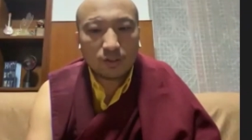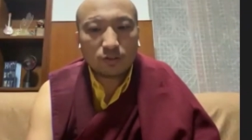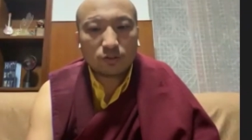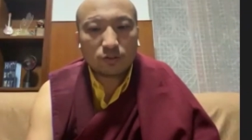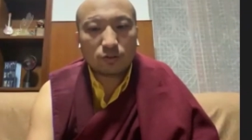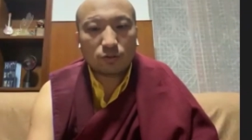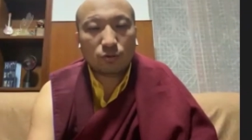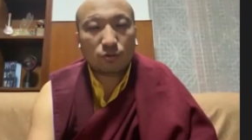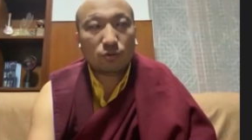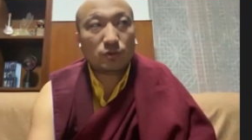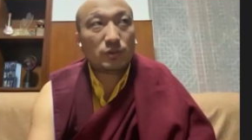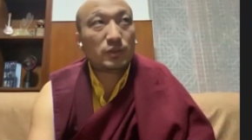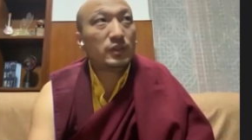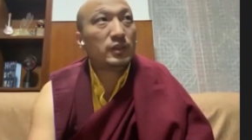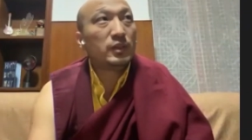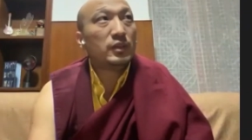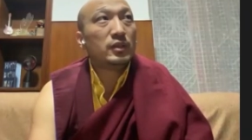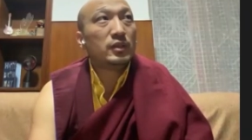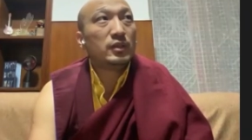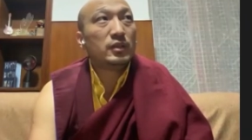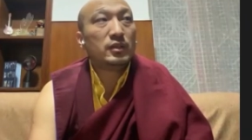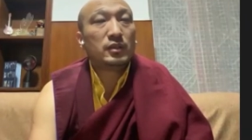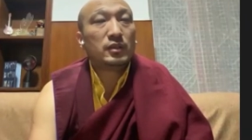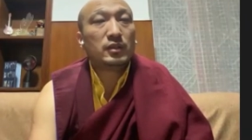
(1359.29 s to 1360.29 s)
So
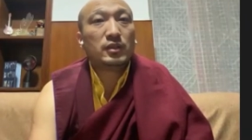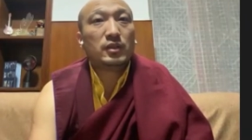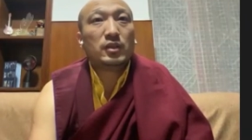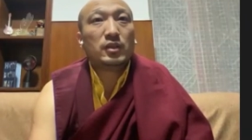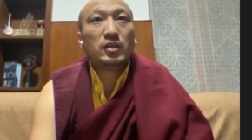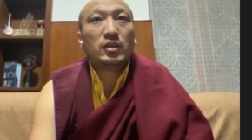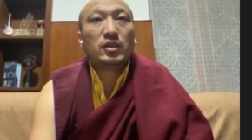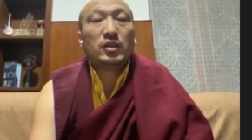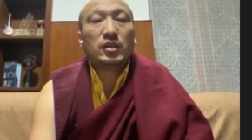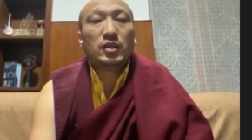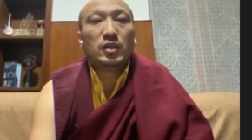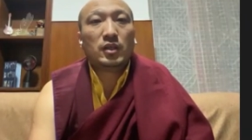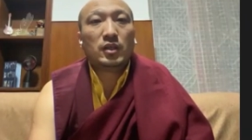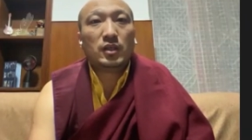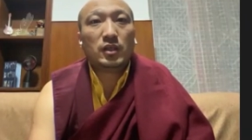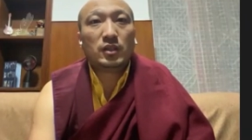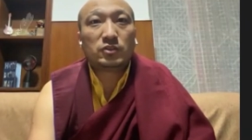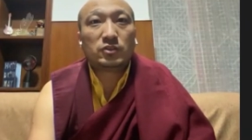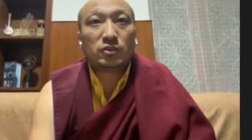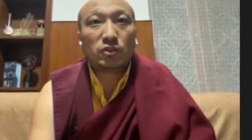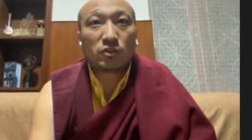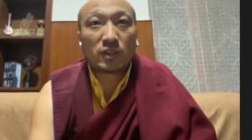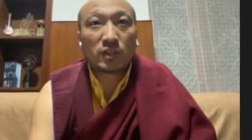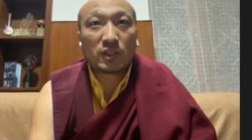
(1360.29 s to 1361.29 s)
here, uh,
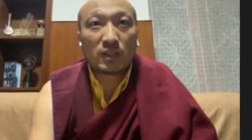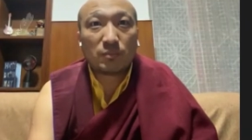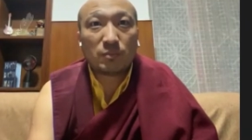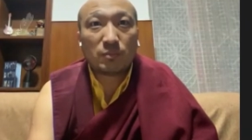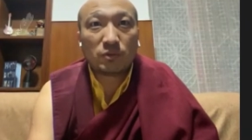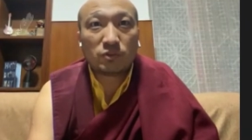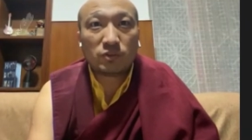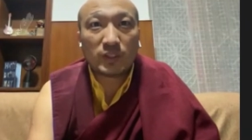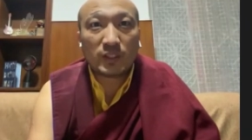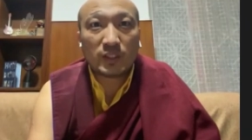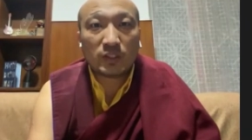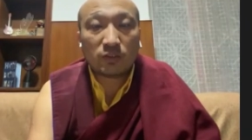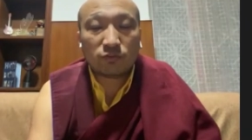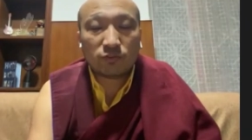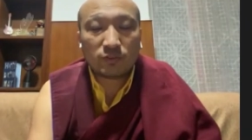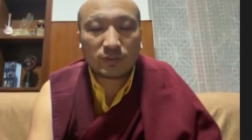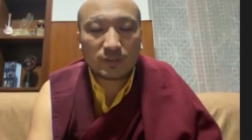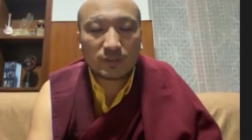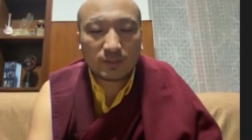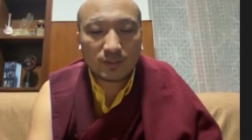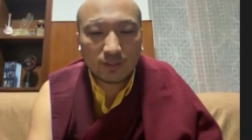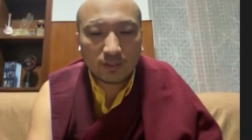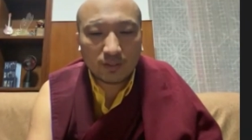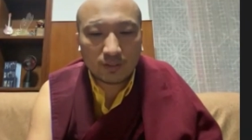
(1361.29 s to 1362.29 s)
talking about
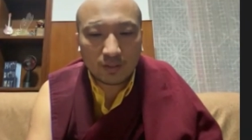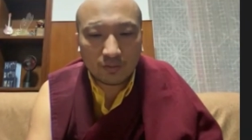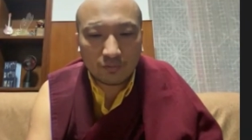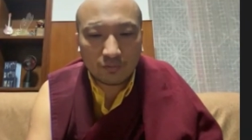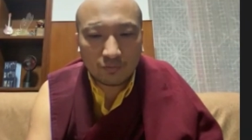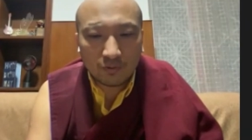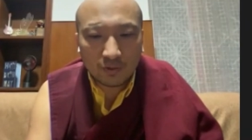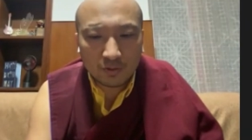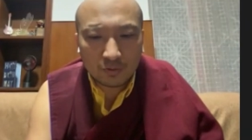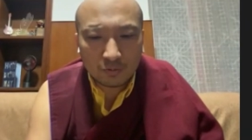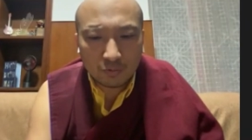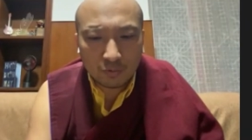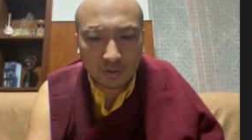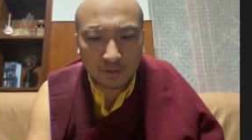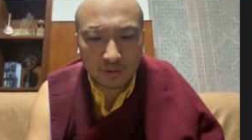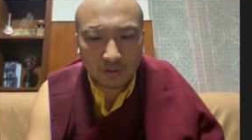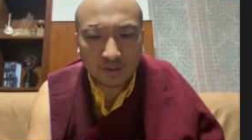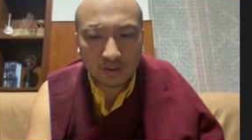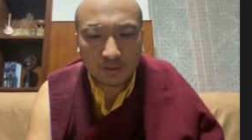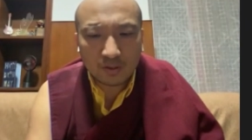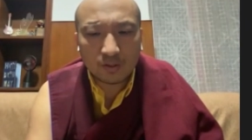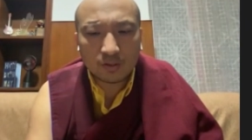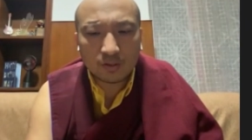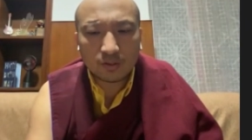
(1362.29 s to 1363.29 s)
generosity, the first one
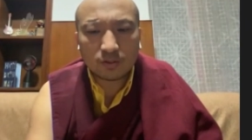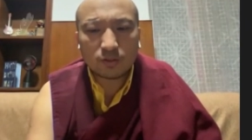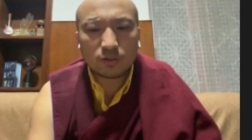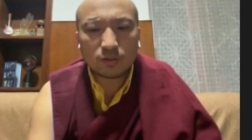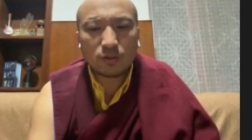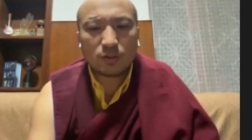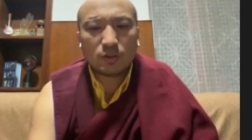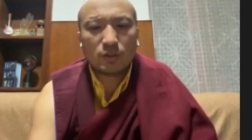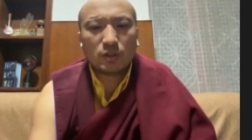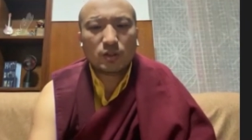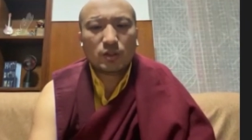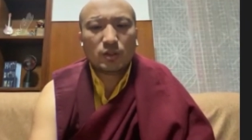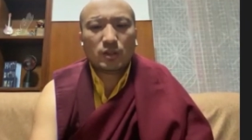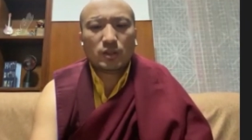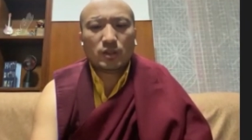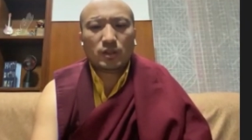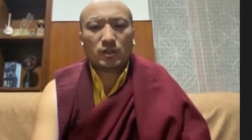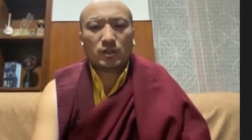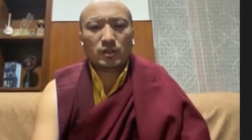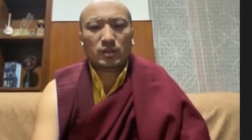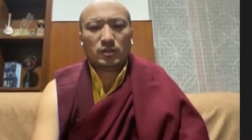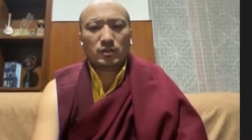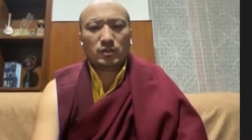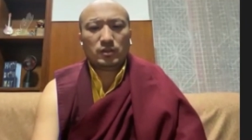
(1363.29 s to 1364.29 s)
is
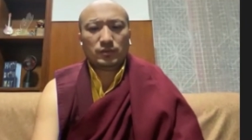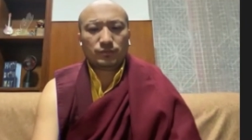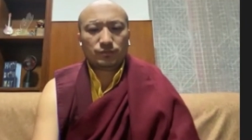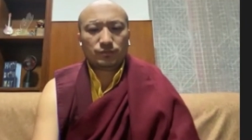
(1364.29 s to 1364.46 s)
uh,